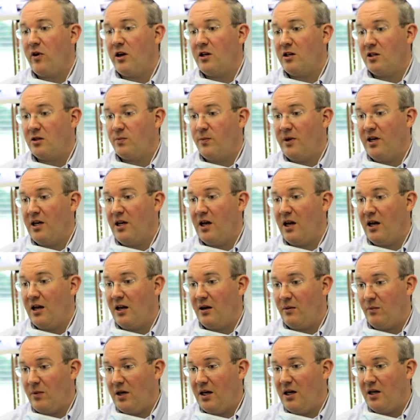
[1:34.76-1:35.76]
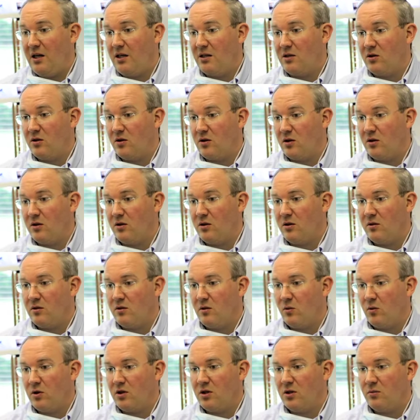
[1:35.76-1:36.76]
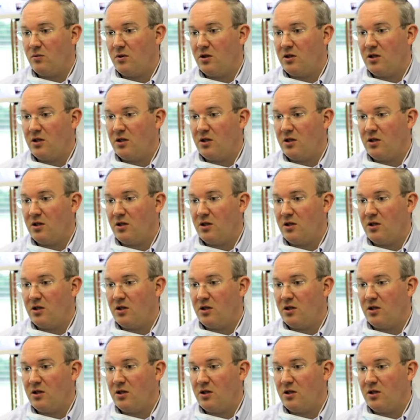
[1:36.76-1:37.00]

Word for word: when I came to this practice, they said they could. It's